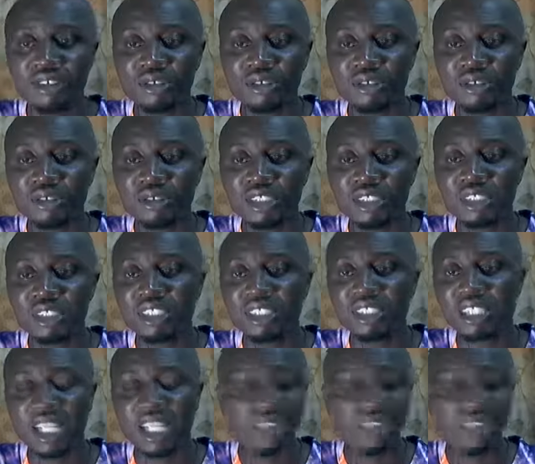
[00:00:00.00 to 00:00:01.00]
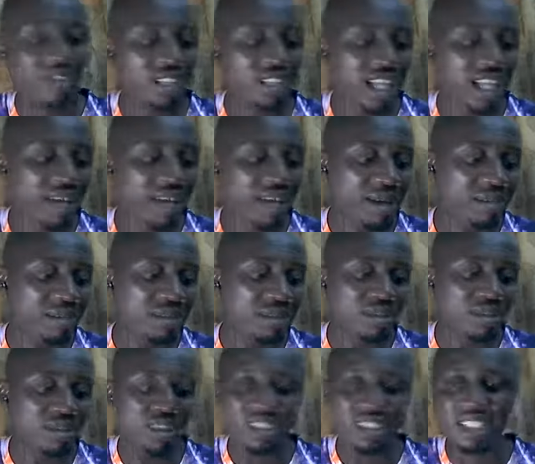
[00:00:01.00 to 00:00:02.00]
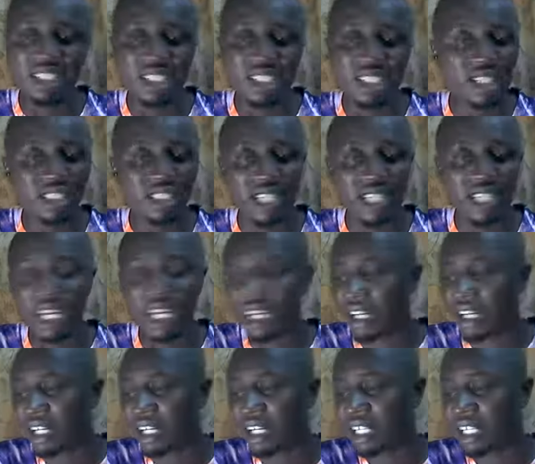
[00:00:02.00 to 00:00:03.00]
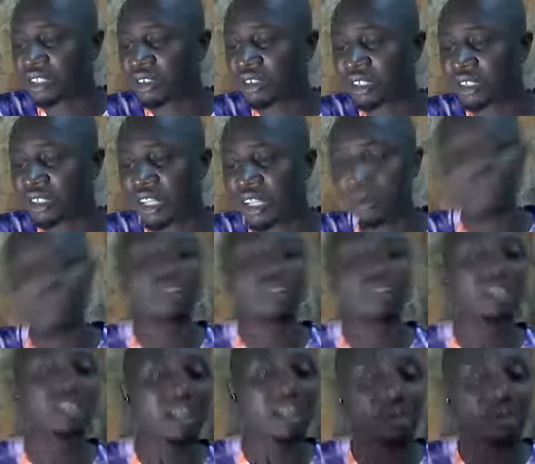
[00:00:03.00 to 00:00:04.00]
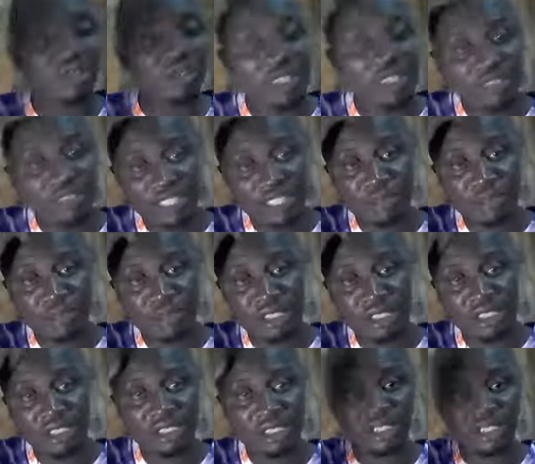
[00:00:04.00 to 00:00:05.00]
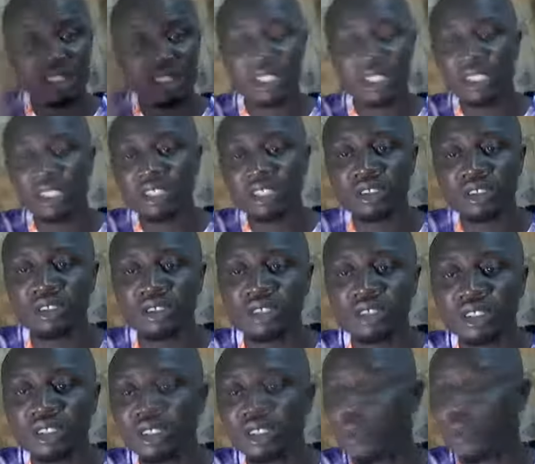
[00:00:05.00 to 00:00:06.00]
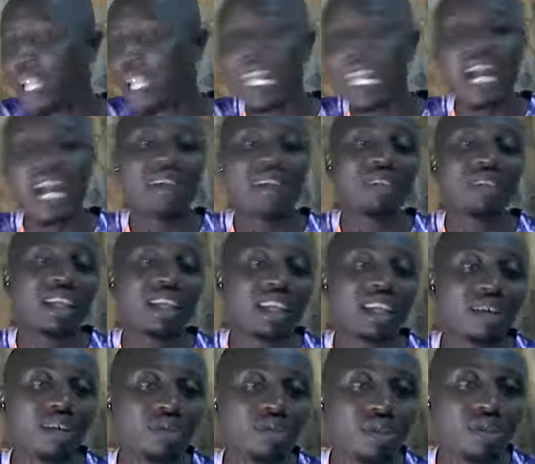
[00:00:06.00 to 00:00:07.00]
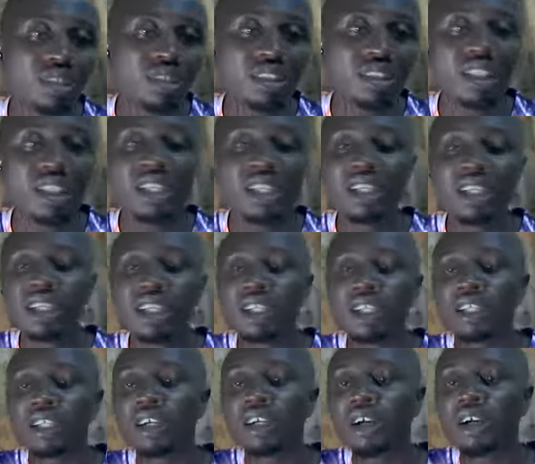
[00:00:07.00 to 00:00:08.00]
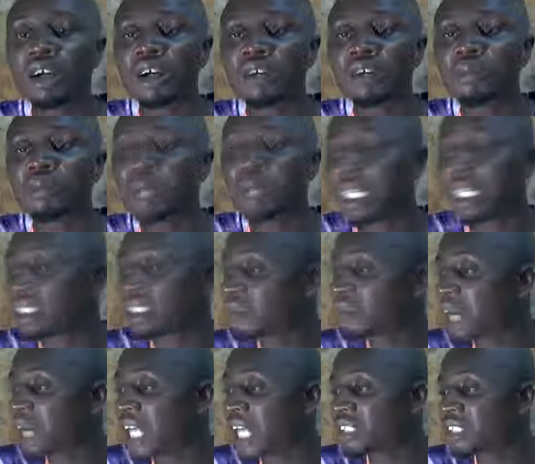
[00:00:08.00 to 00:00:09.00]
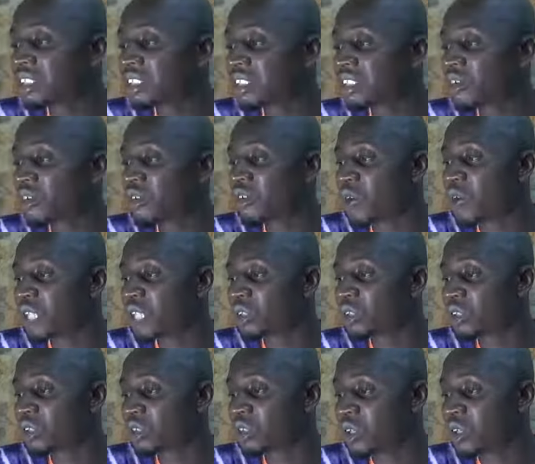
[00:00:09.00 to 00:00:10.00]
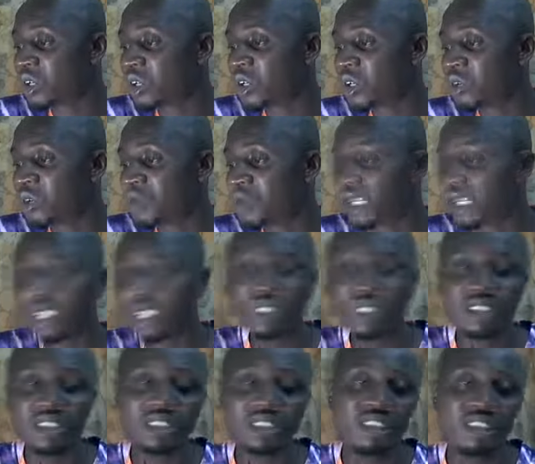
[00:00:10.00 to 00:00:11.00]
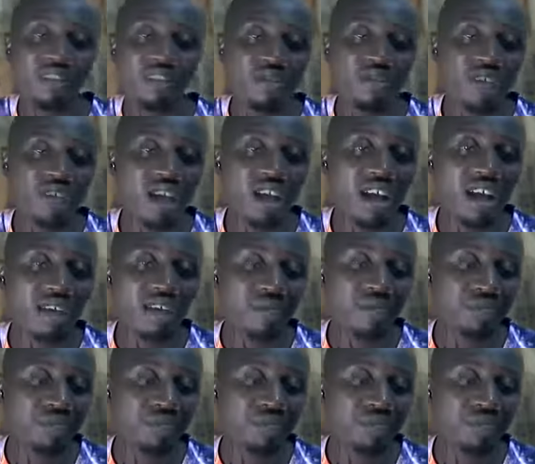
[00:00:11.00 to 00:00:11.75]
this is the scheduled time I'll be doing it daily. I can't do that because I'm always very busy. So it's when I have time, I'll do it. But it depends. If you want to know, because if you are,